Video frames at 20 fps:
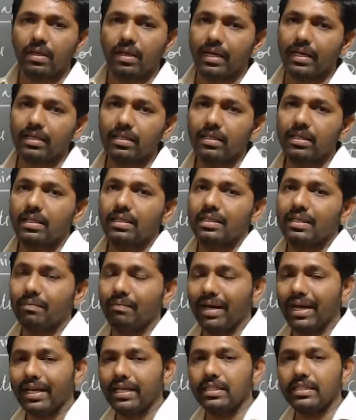right? The
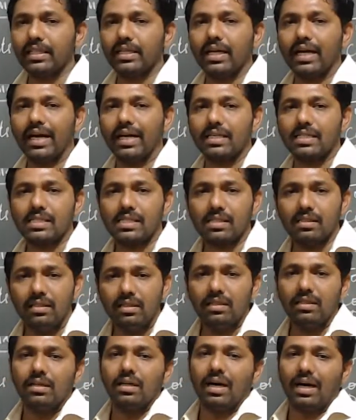manager has
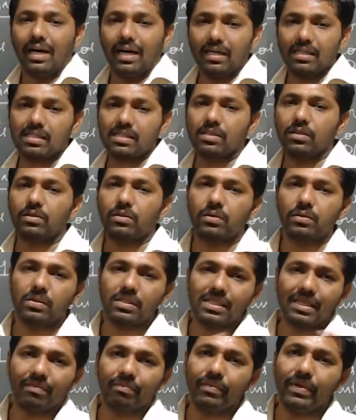asked to
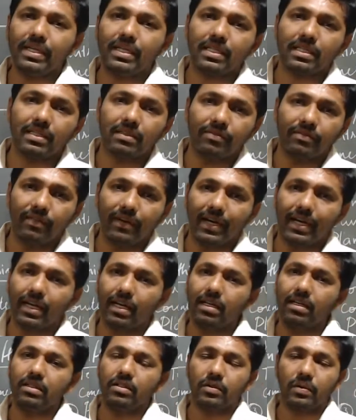submit the
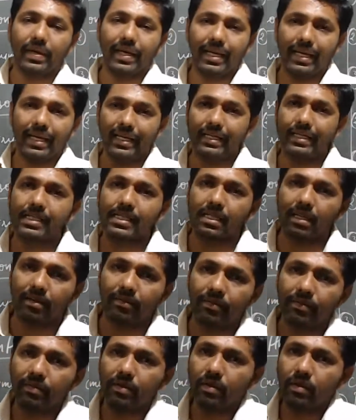file today itself.
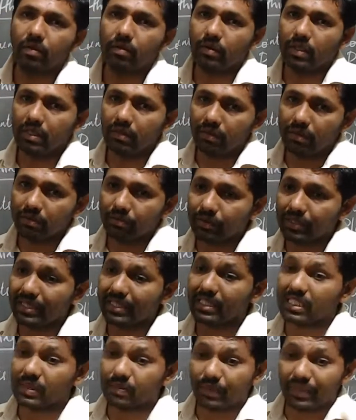With
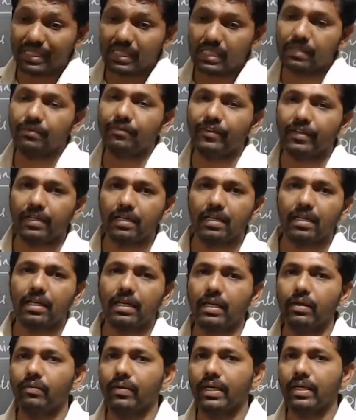the
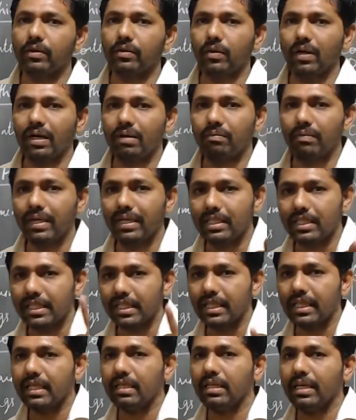specifically, when you are
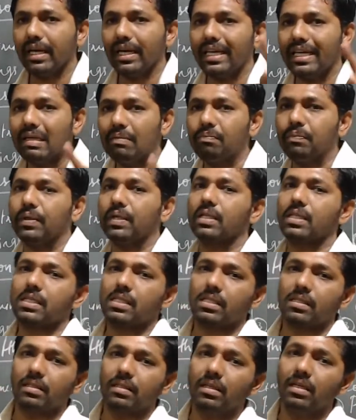mentioning any
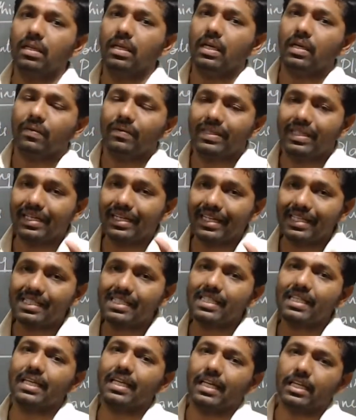person with a
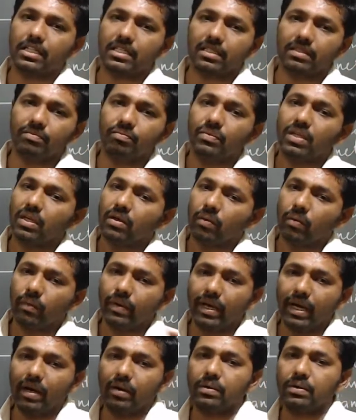designation,
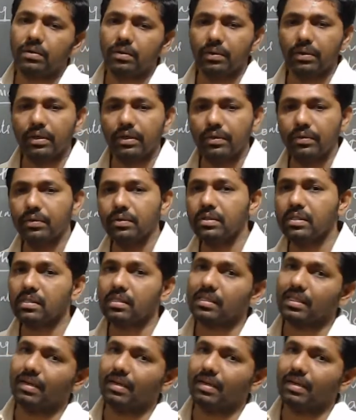we have to use